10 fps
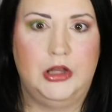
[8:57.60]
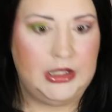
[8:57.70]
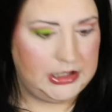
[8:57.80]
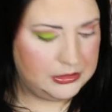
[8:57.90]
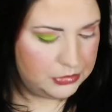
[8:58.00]

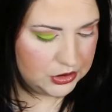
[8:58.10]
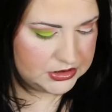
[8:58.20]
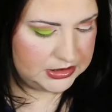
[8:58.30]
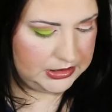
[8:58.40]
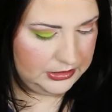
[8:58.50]
Like in
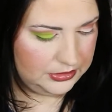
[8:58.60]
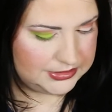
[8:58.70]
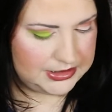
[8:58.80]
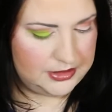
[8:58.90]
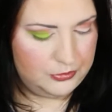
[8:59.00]
person it
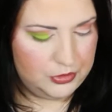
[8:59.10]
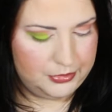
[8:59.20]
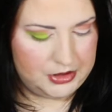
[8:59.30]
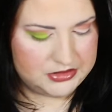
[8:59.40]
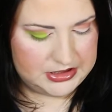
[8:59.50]
looks kind of more
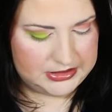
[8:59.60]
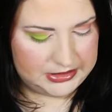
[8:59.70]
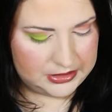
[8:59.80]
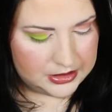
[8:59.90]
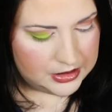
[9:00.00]
brown
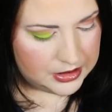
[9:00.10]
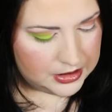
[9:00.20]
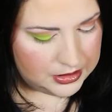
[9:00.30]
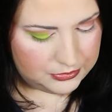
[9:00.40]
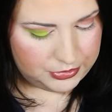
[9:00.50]
tinted.
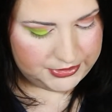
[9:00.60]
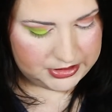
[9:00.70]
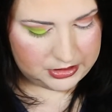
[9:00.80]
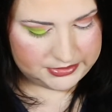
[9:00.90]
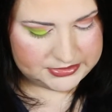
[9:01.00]
But
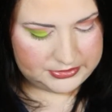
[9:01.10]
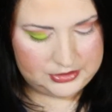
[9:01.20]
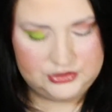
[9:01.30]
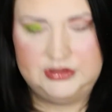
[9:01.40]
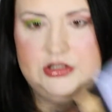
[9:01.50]
then also there's the